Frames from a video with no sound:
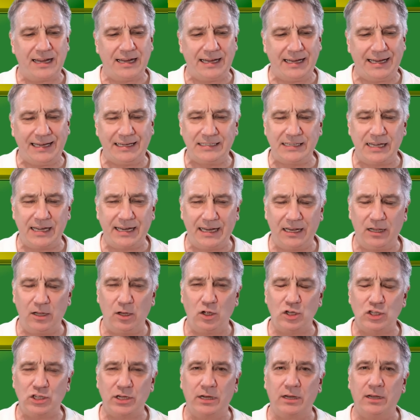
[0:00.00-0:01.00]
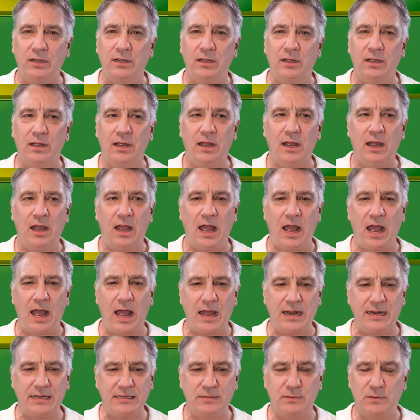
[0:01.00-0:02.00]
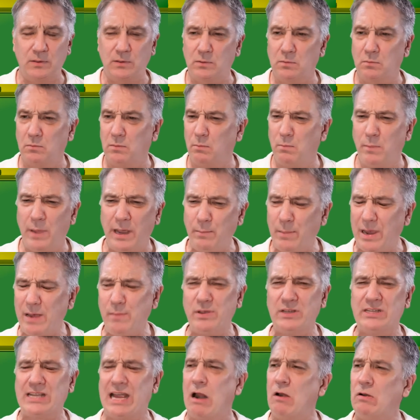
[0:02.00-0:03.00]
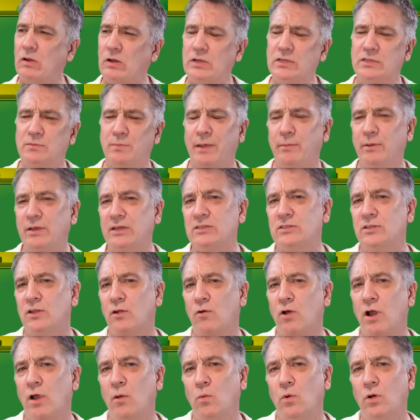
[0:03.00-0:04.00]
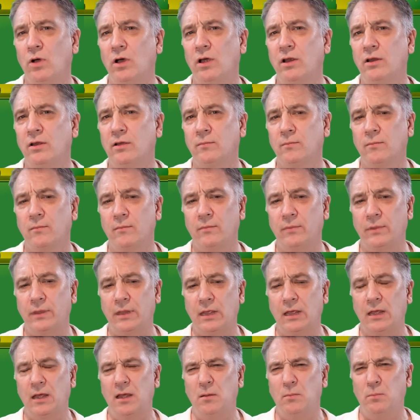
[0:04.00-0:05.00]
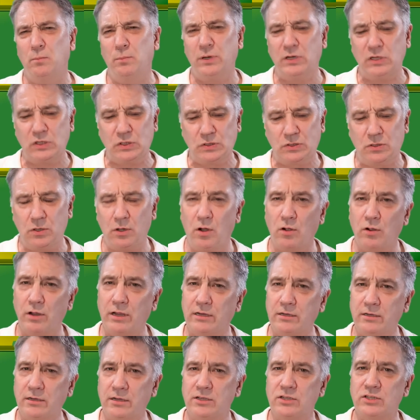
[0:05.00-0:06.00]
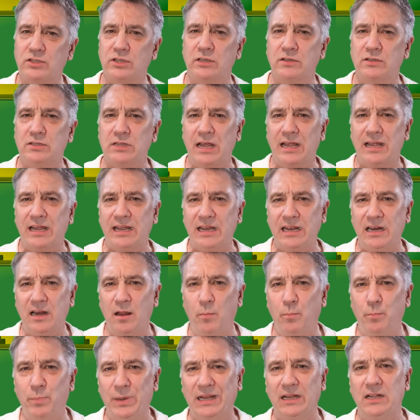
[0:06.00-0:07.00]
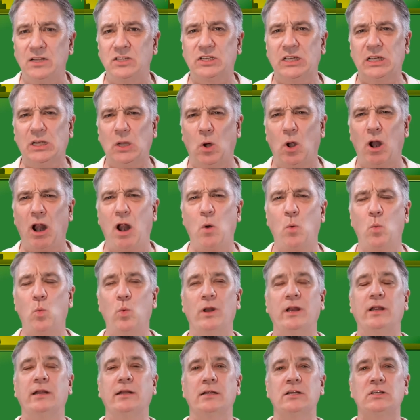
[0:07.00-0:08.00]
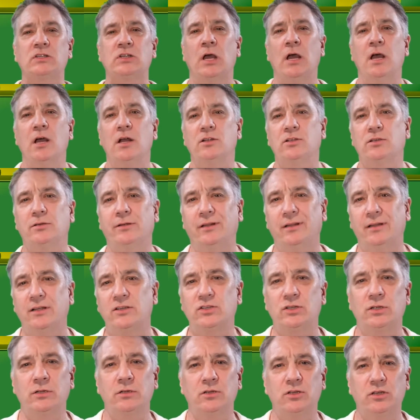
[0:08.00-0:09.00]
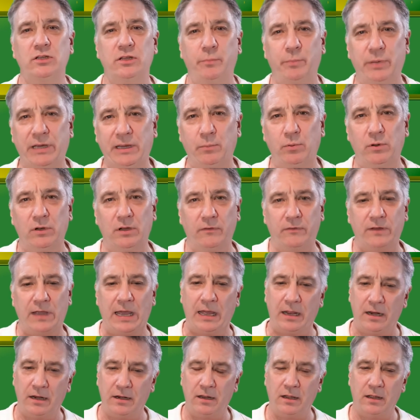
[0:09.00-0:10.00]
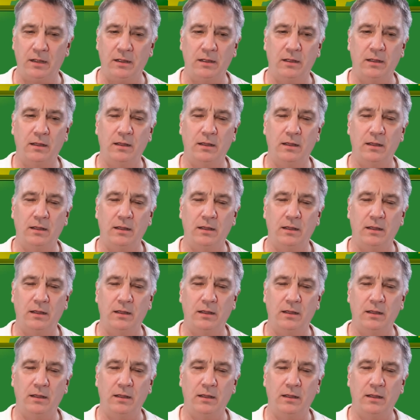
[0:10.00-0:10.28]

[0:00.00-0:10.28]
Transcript: his illogic and maybe his arrogance, maybe isn't the right word, but his doggedness, his inability or unwillingness to listen to the people of Canada.